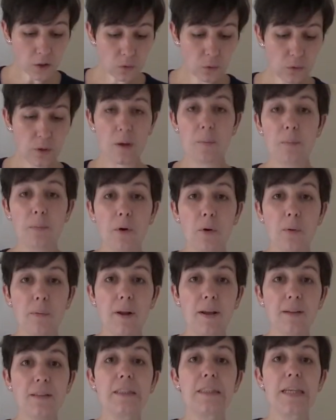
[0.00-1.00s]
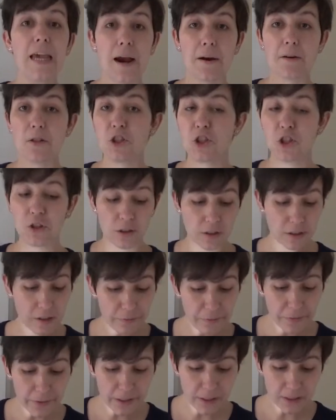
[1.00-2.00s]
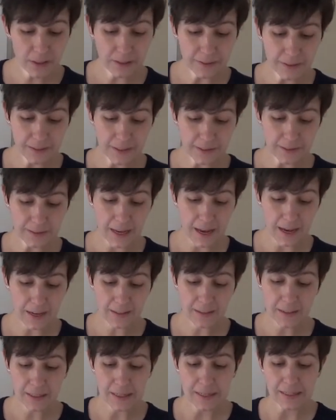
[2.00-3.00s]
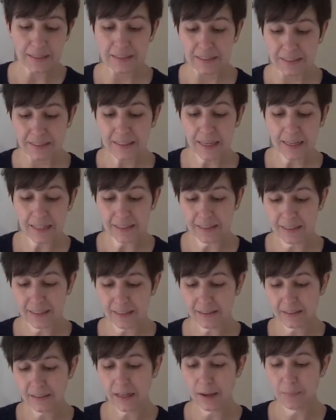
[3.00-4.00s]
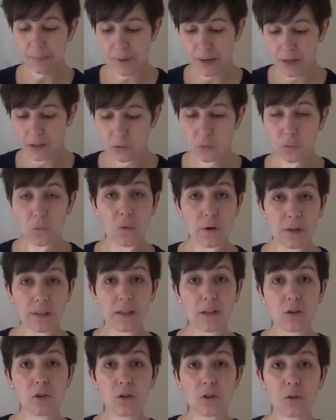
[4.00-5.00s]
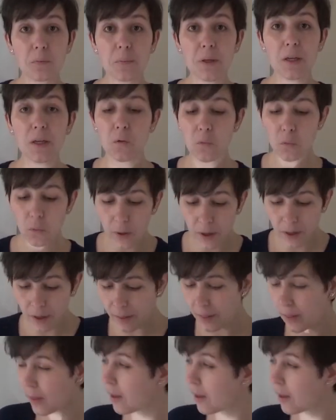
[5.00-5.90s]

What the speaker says: to the problem section. The first exercise is telling us about one economy with